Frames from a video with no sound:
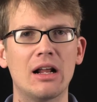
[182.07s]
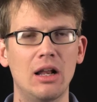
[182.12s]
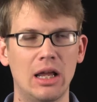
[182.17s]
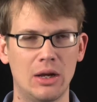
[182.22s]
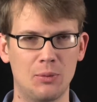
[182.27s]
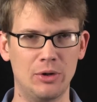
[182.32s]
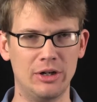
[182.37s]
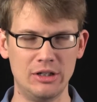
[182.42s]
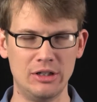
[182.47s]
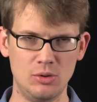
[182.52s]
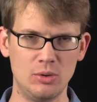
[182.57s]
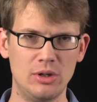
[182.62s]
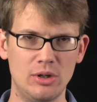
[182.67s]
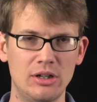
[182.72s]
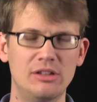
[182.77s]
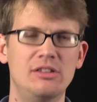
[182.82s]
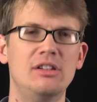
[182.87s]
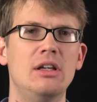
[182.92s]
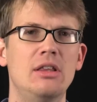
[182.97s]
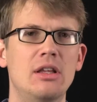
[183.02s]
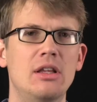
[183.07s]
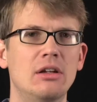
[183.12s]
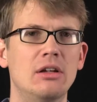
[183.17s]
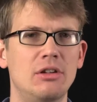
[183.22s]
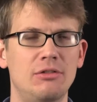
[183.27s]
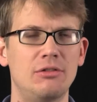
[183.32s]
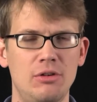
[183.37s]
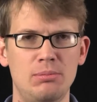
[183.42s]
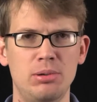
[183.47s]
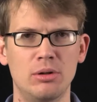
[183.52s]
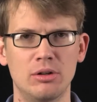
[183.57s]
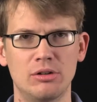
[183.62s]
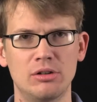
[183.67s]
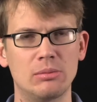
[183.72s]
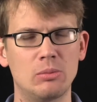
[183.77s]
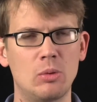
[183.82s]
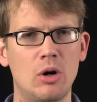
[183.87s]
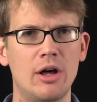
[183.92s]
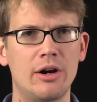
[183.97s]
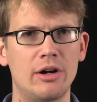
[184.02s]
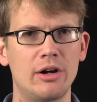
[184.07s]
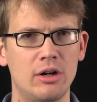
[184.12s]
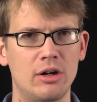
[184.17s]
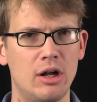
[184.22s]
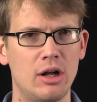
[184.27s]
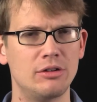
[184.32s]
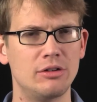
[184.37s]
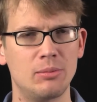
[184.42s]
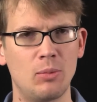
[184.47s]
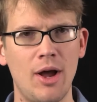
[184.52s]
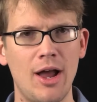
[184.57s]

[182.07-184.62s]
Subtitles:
liquid, and you can see this if you put some water on some